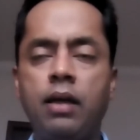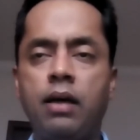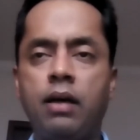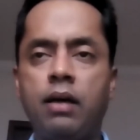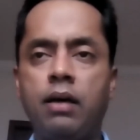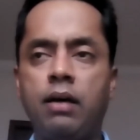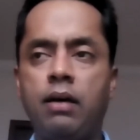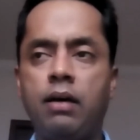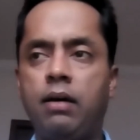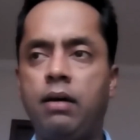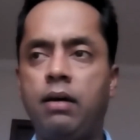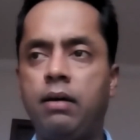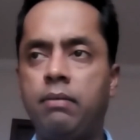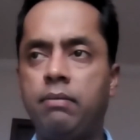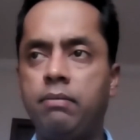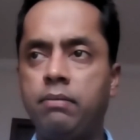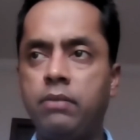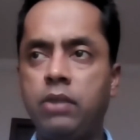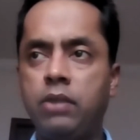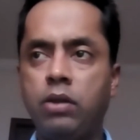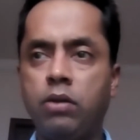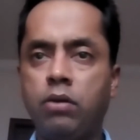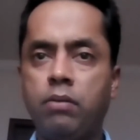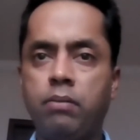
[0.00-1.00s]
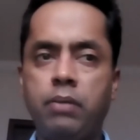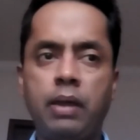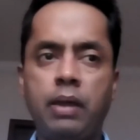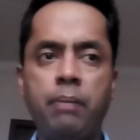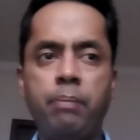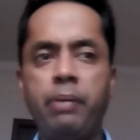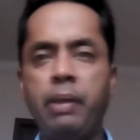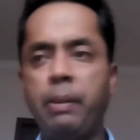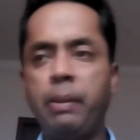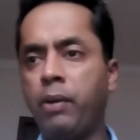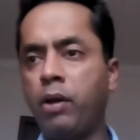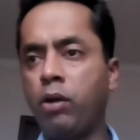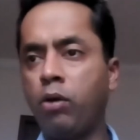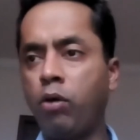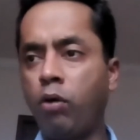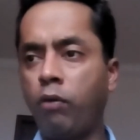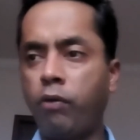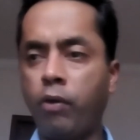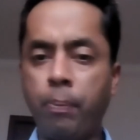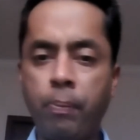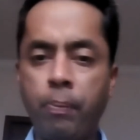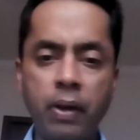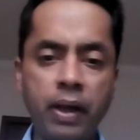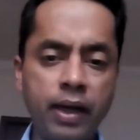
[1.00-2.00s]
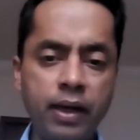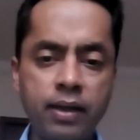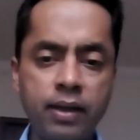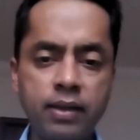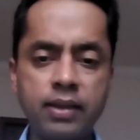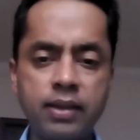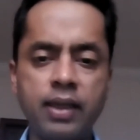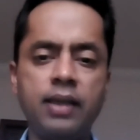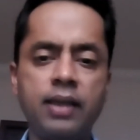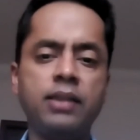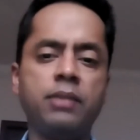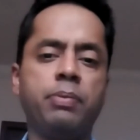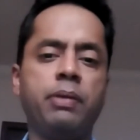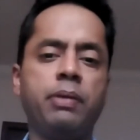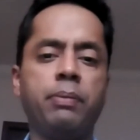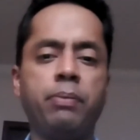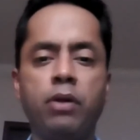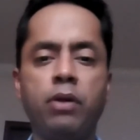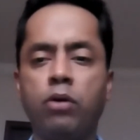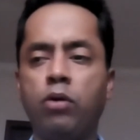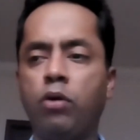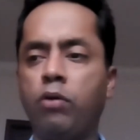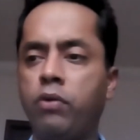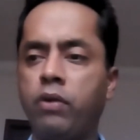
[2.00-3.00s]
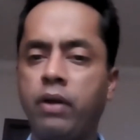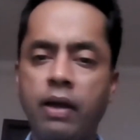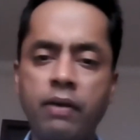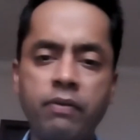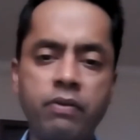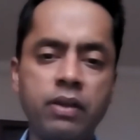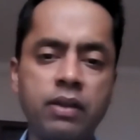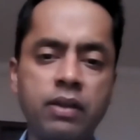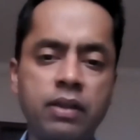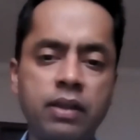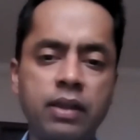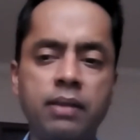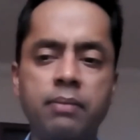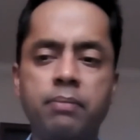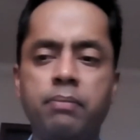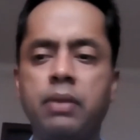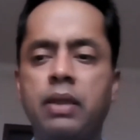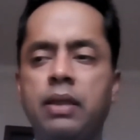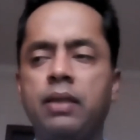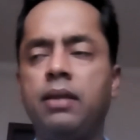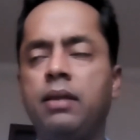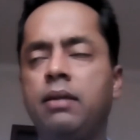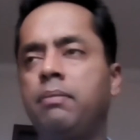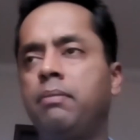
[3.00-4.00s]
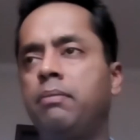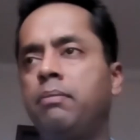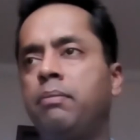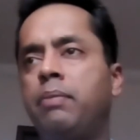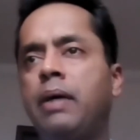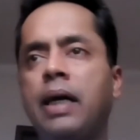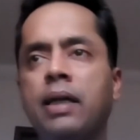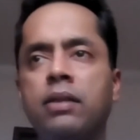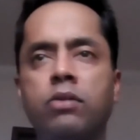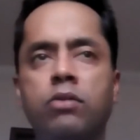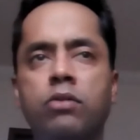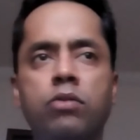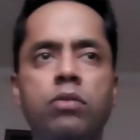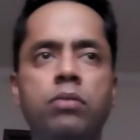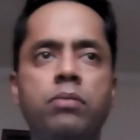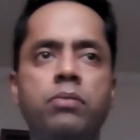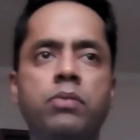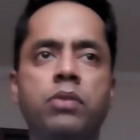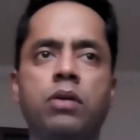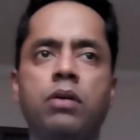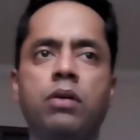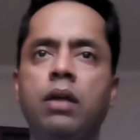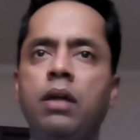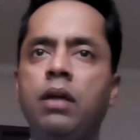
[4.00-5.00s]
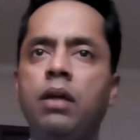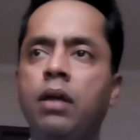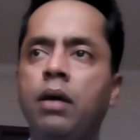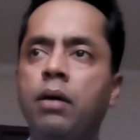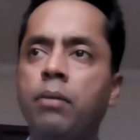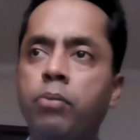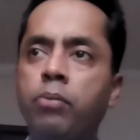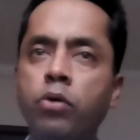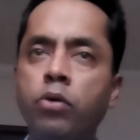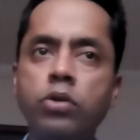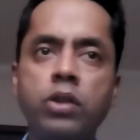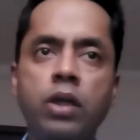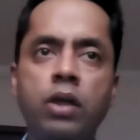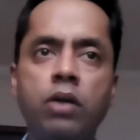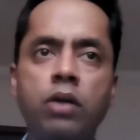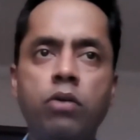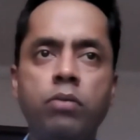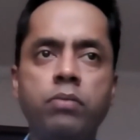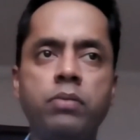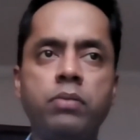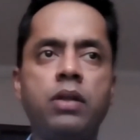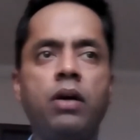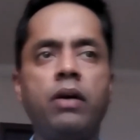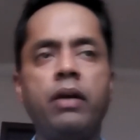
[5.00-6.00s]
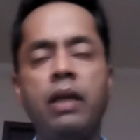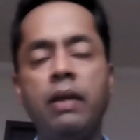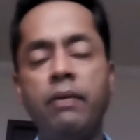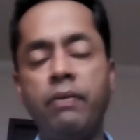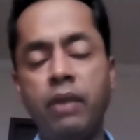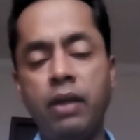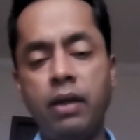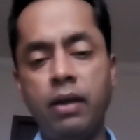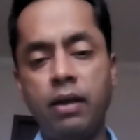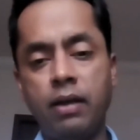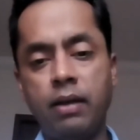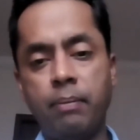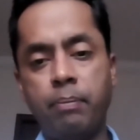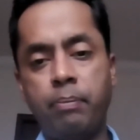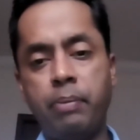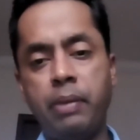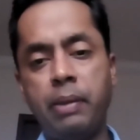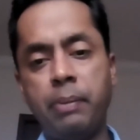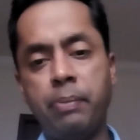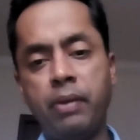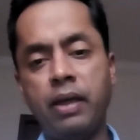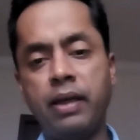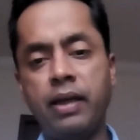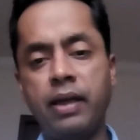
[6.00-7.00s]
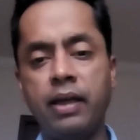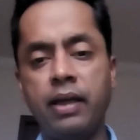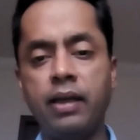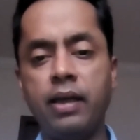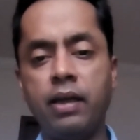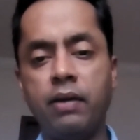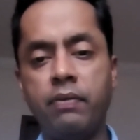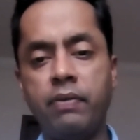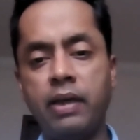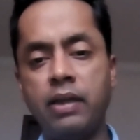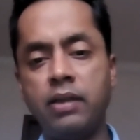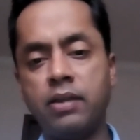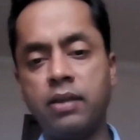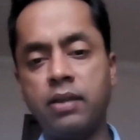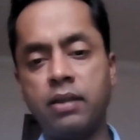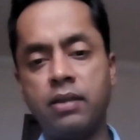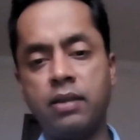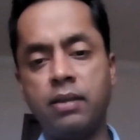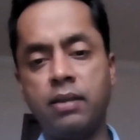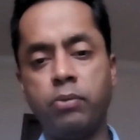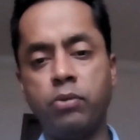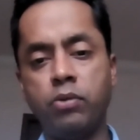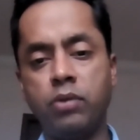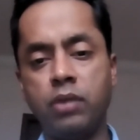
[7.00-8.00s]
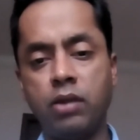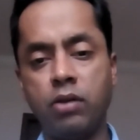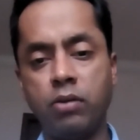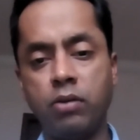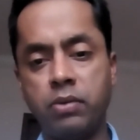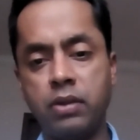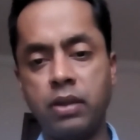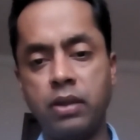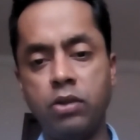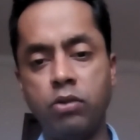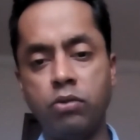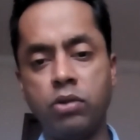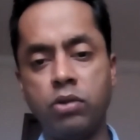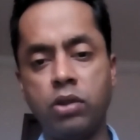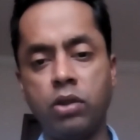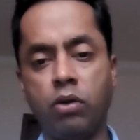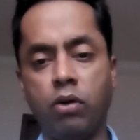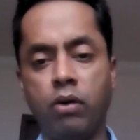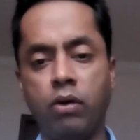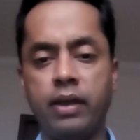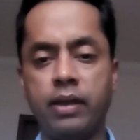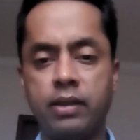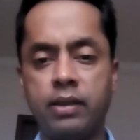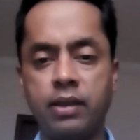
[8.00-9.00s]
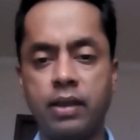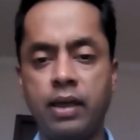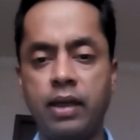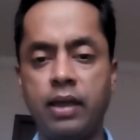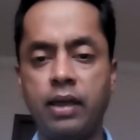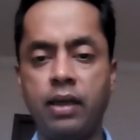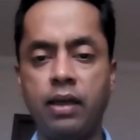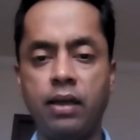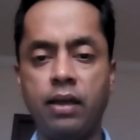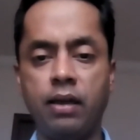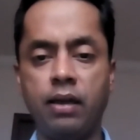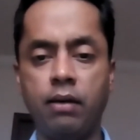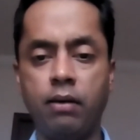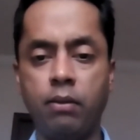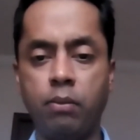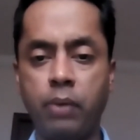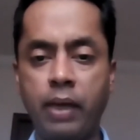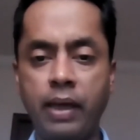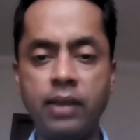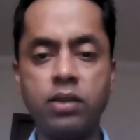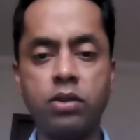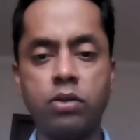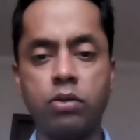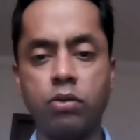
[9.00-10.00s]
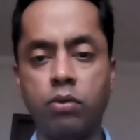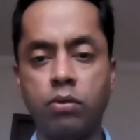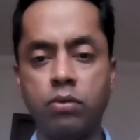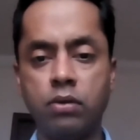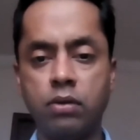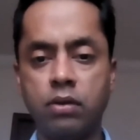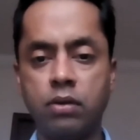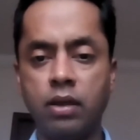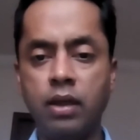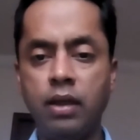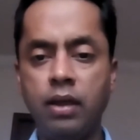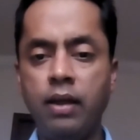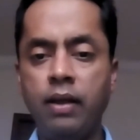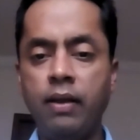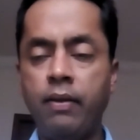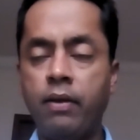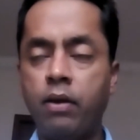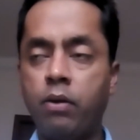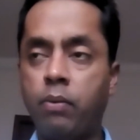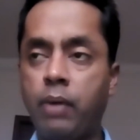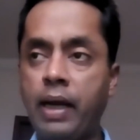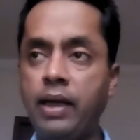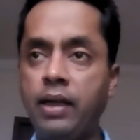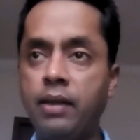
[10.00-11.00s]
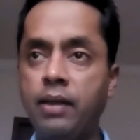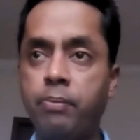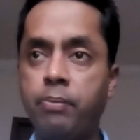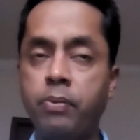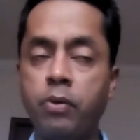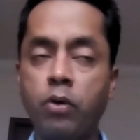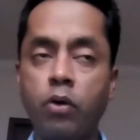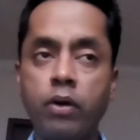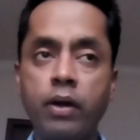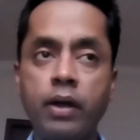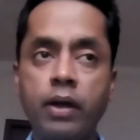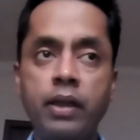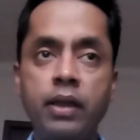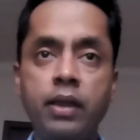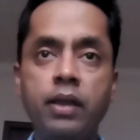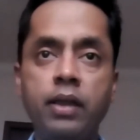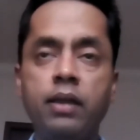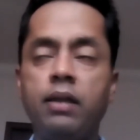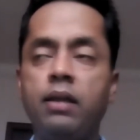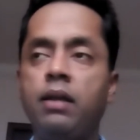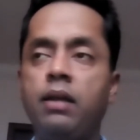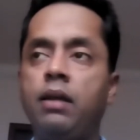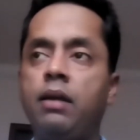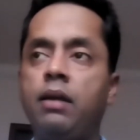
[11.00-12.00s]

And people go for plain designs. People go for everything. Bathrooms or puja rooms. Now even people are getting adventurous. In puja rooms, they're using onyx and white stones. White purity.